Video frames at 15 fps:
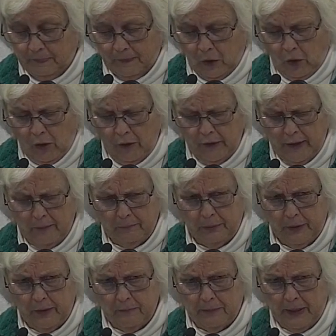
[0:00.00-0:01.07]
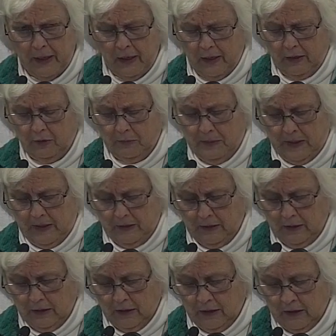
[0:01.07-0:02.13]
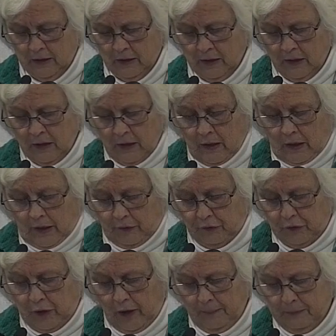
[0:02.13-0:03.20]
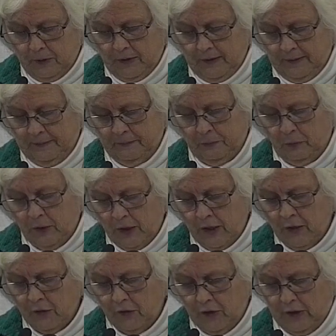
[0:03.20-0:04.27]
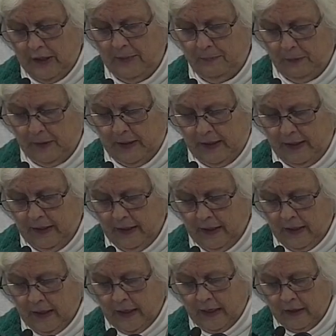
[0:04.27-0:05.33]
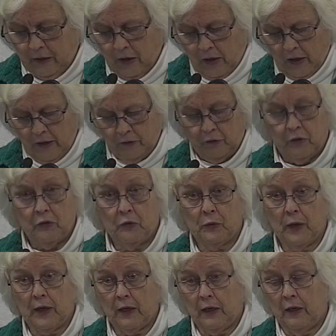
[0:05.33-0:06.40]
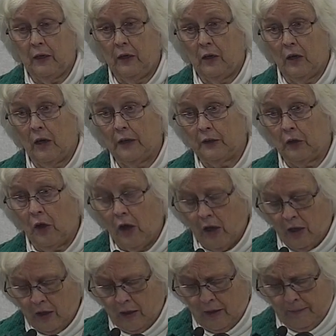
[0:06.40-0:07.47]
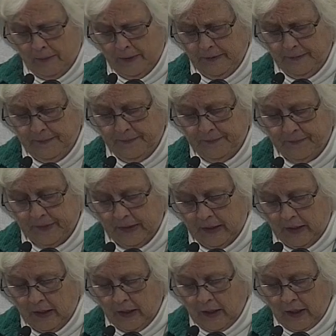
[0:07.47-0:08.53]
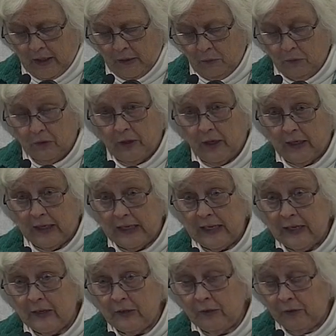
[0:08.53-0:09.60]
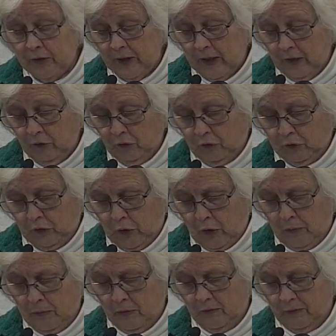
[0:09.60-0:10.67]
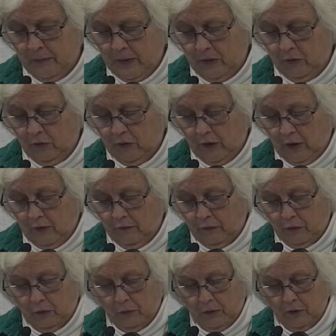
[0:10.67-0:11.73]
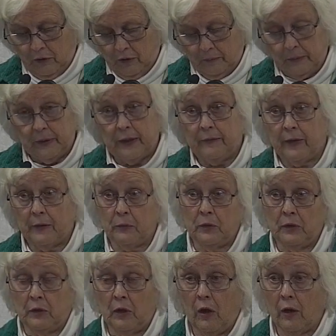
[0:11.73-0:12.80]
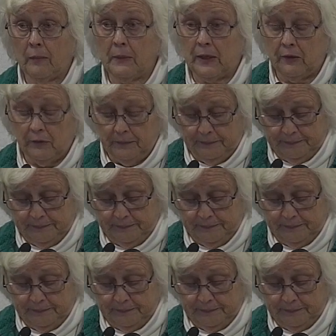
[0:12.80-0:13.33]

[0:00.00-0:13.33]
All that blood panicked me. I stopped, breathed deeply, and concentrated on calm. It would take easy, slow movements for Critter to believe I wouldn't harm it.